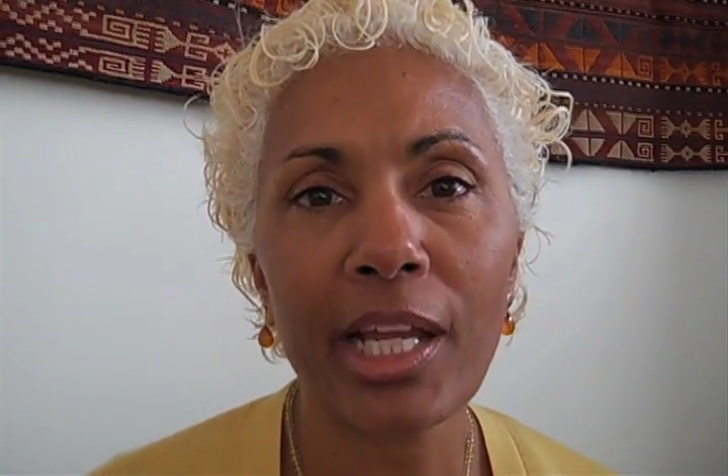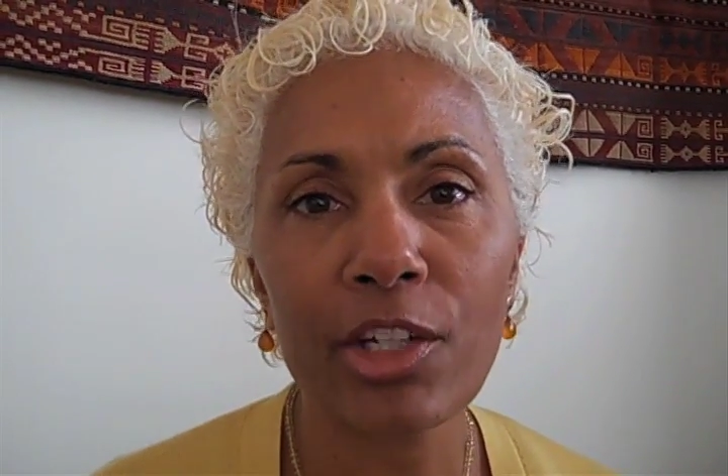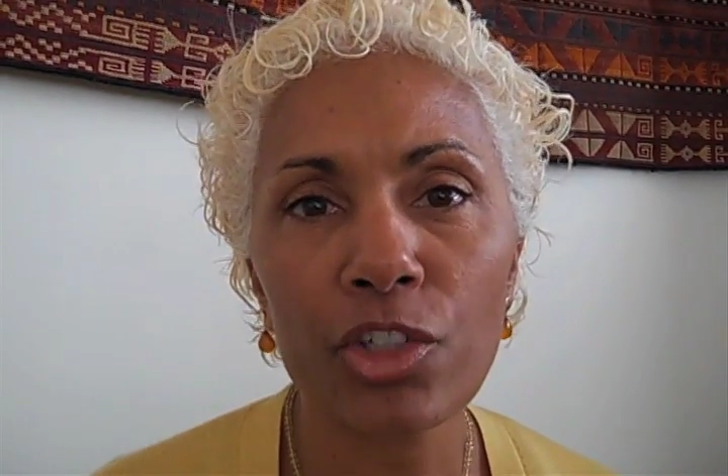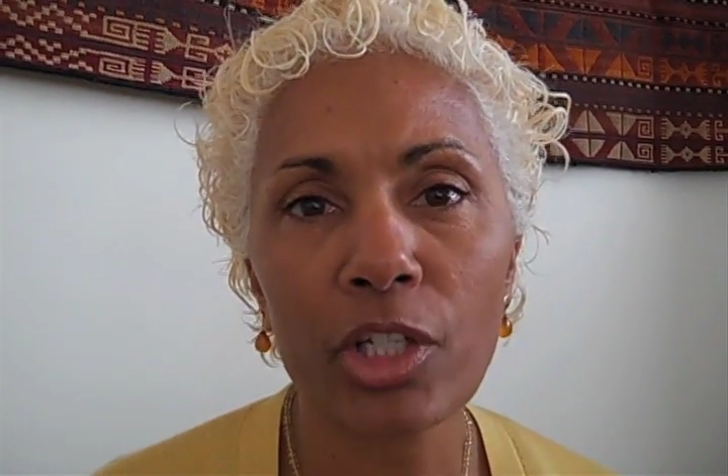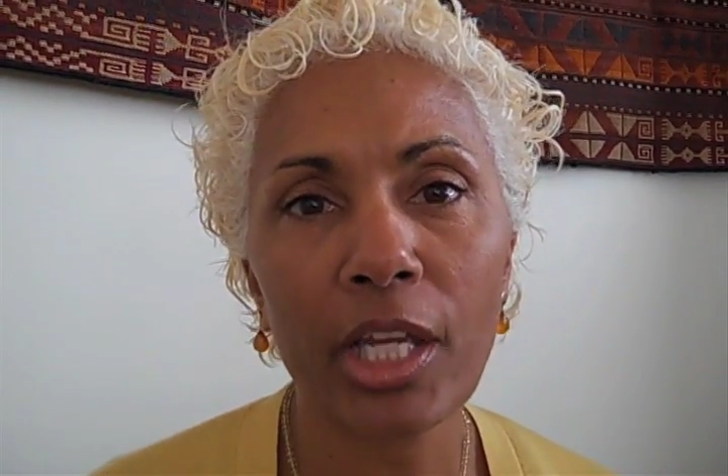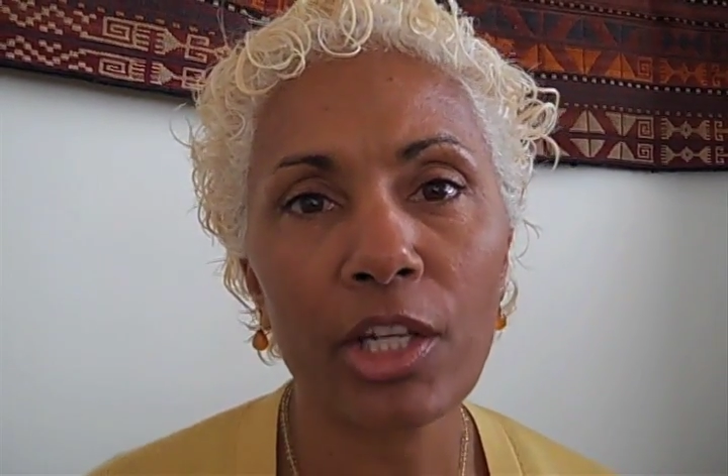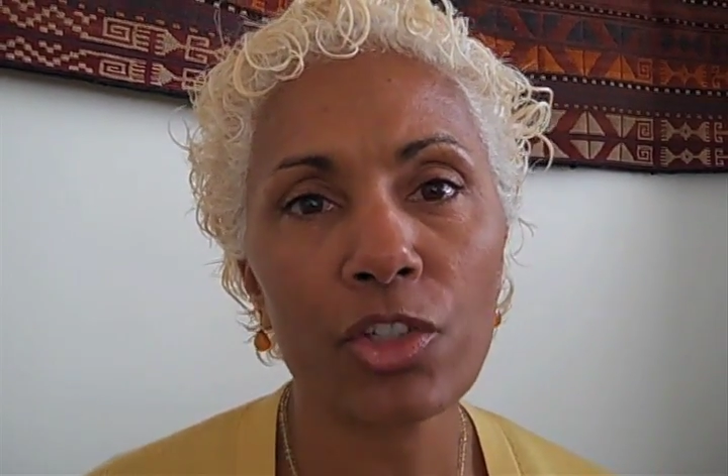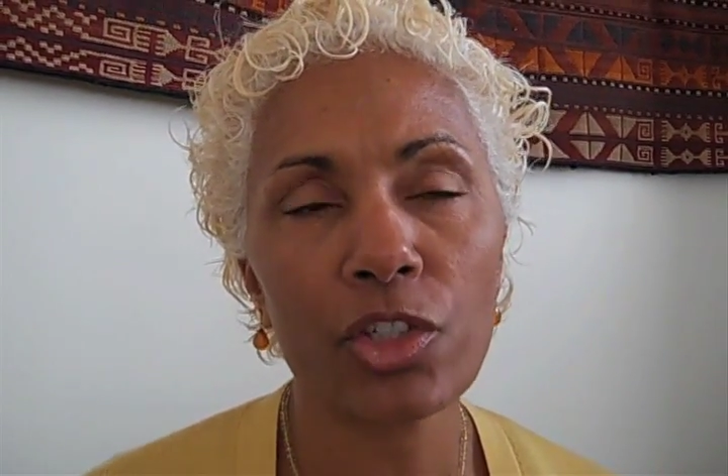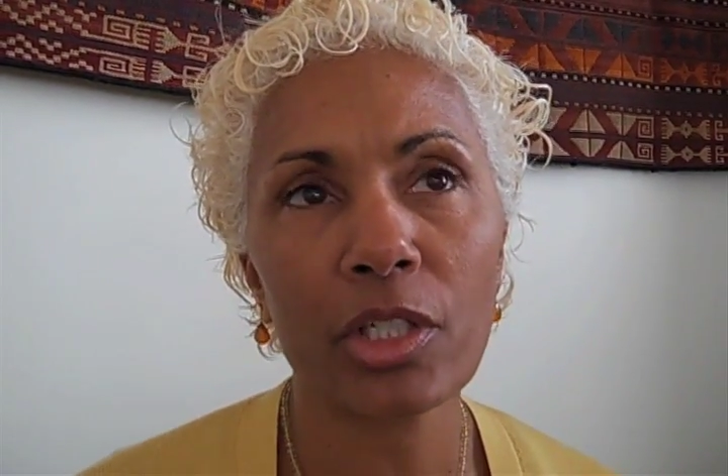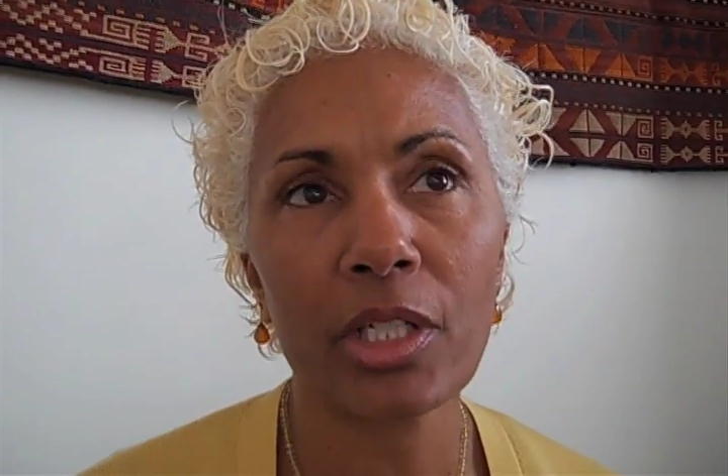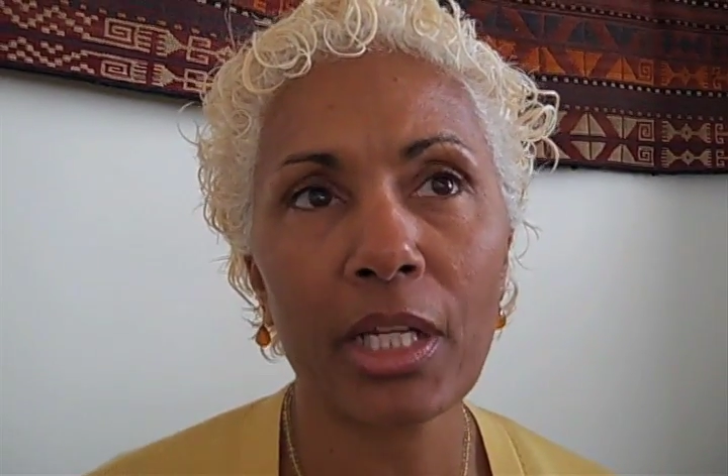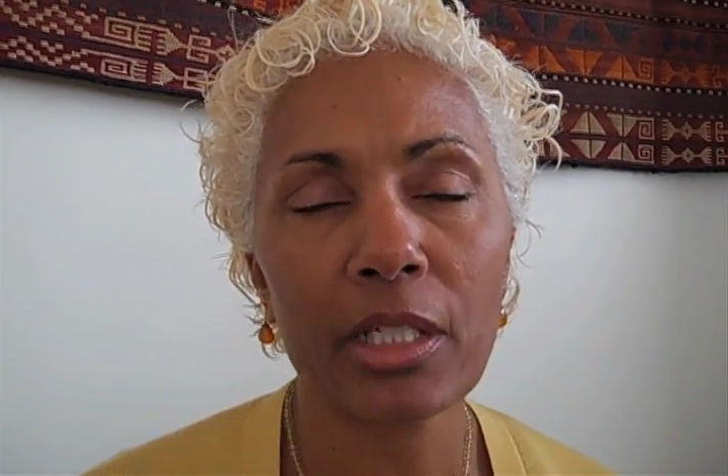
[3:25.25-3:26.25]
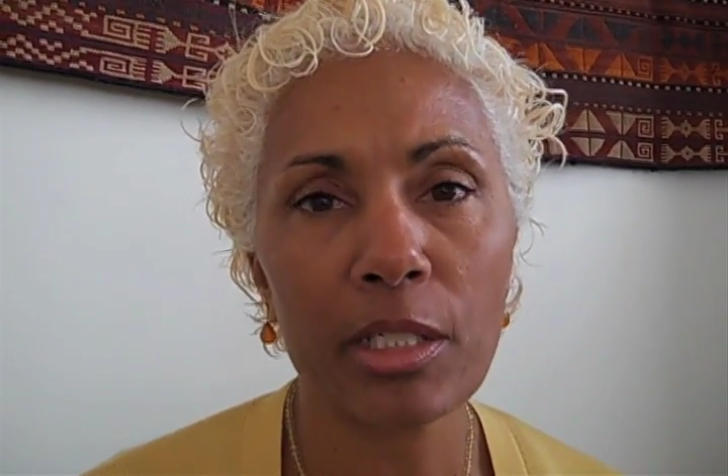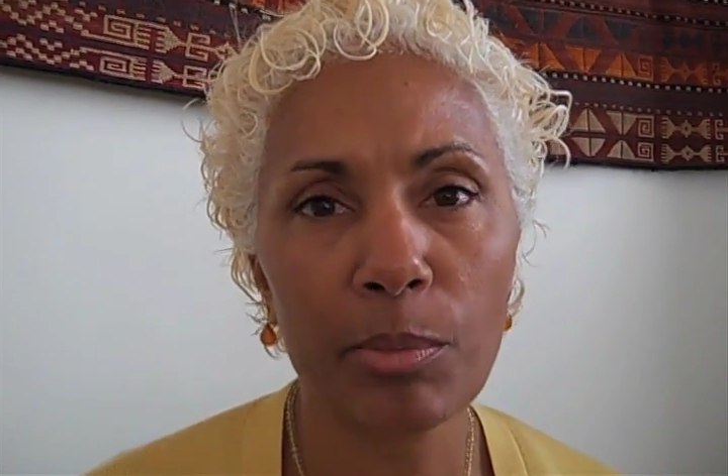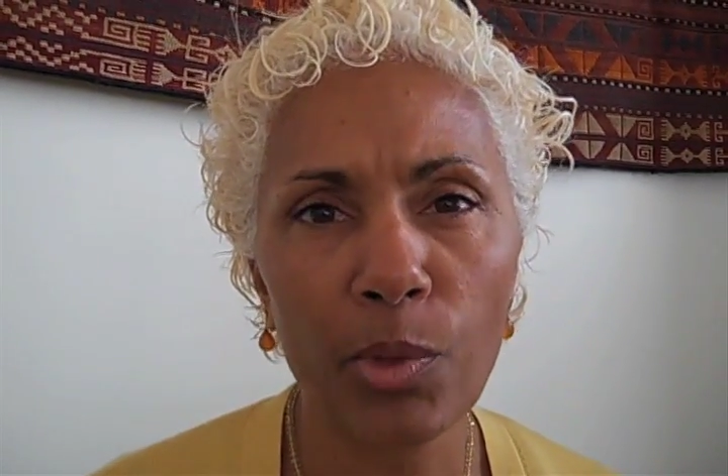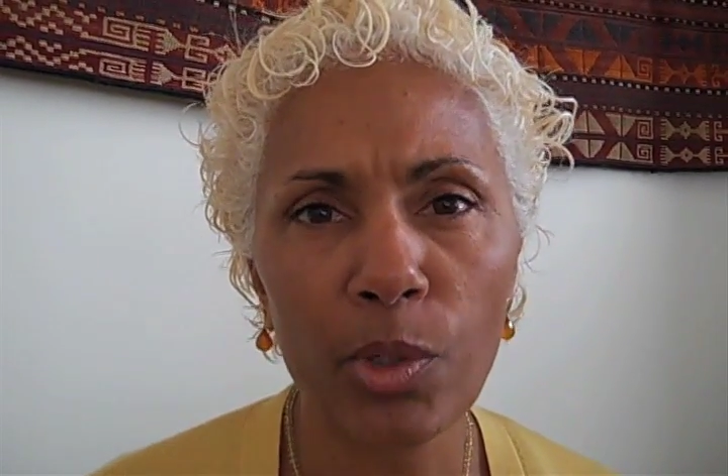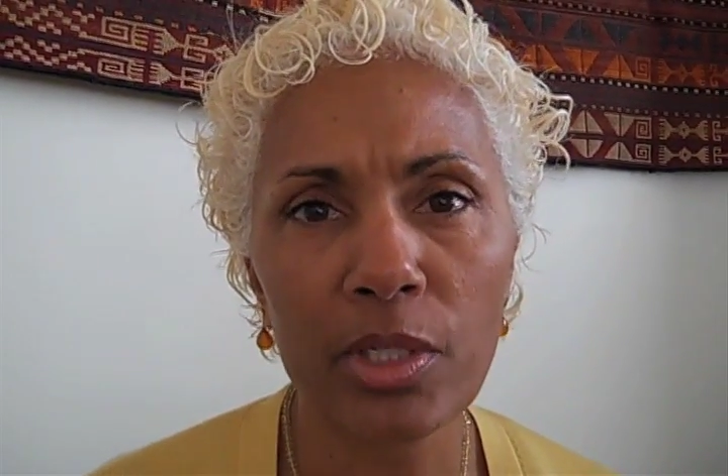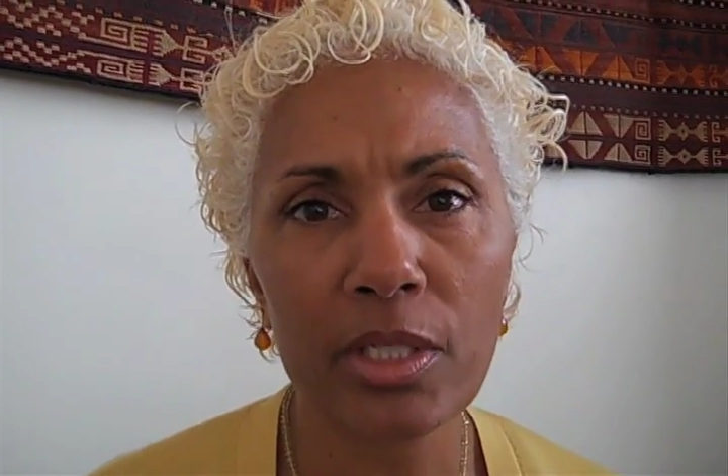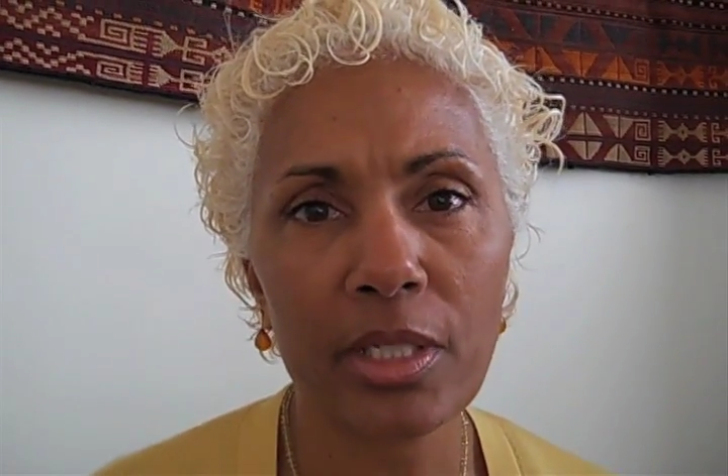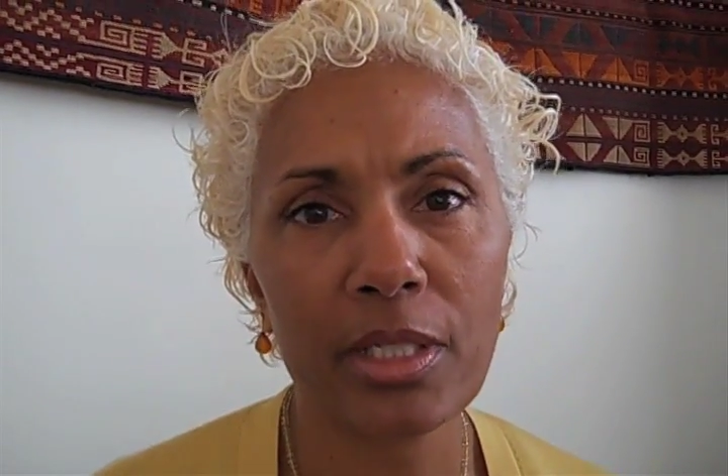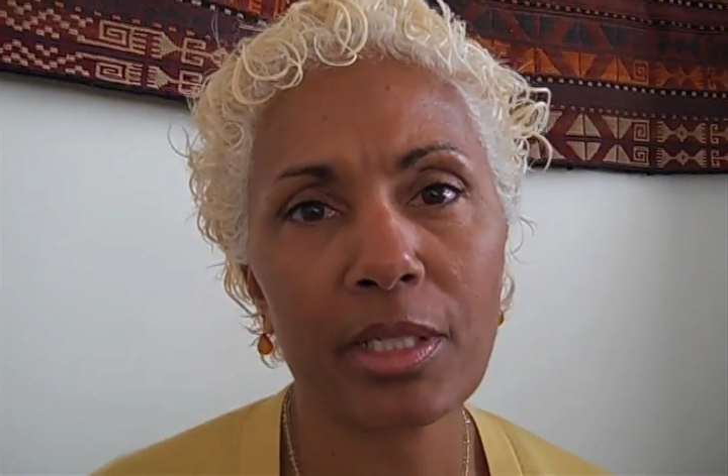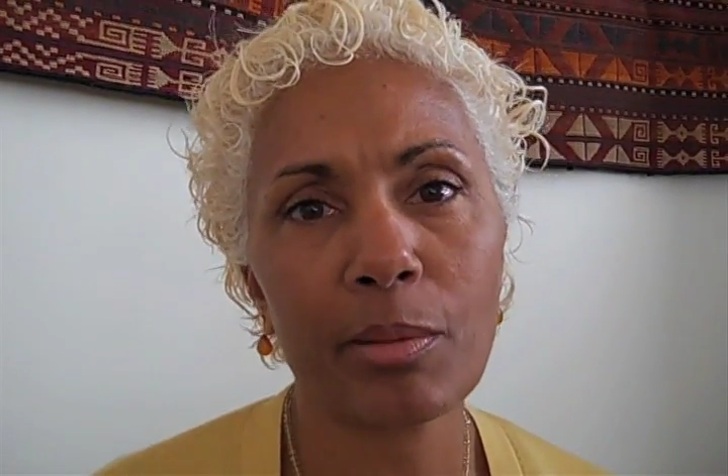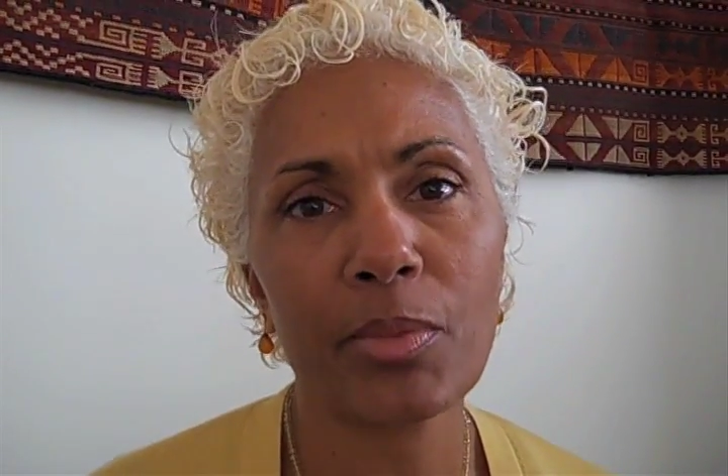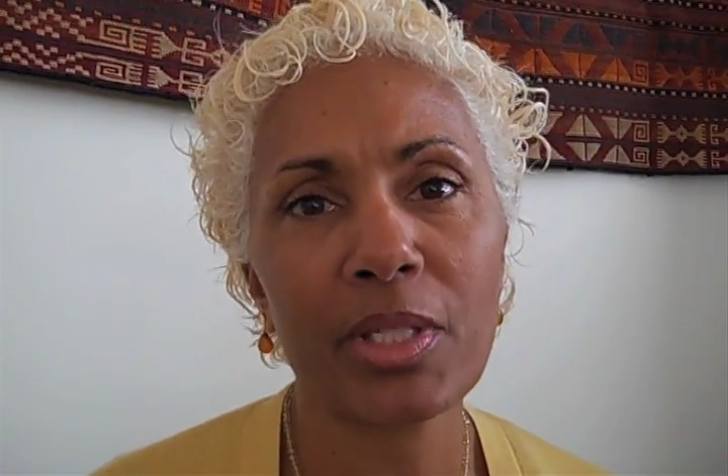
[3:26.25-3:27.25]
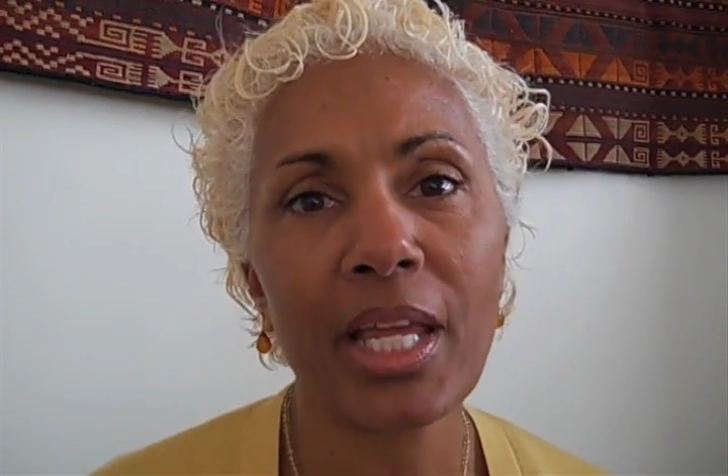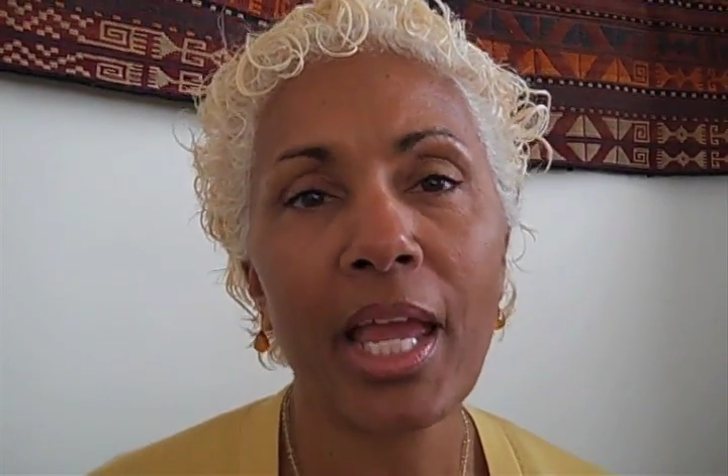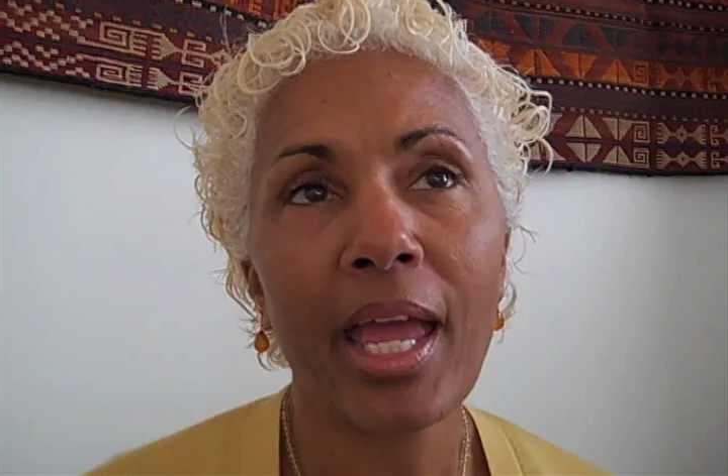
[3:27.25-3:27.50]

education and support systems